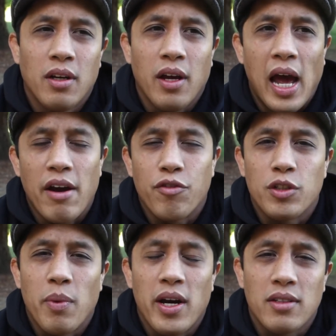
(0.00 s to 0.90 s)
Average
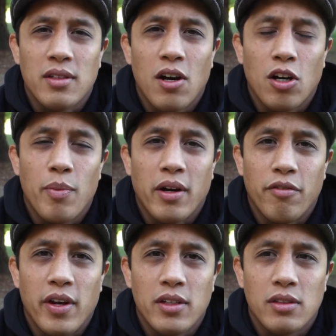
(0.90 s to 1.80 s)
minds talk about
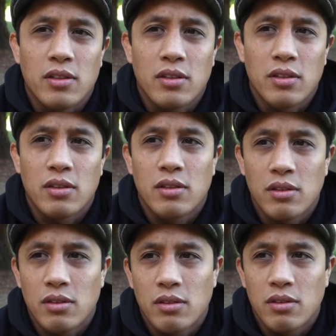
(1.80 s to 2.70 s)
events.
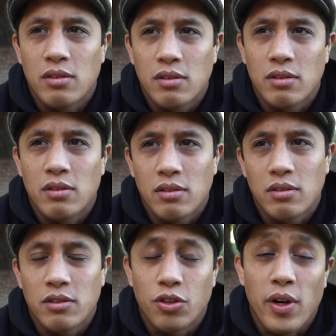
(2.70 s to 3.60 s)

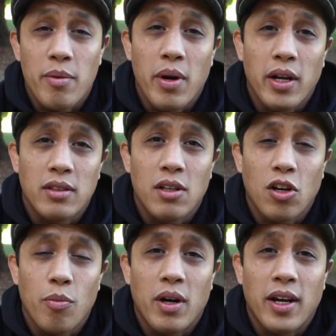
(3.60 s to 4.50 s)
Great minds talk
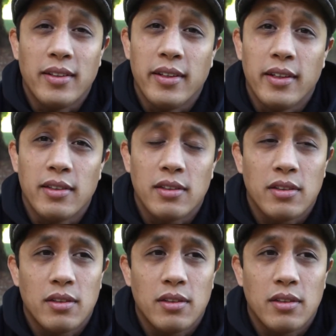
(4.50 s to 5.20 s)
about ideas.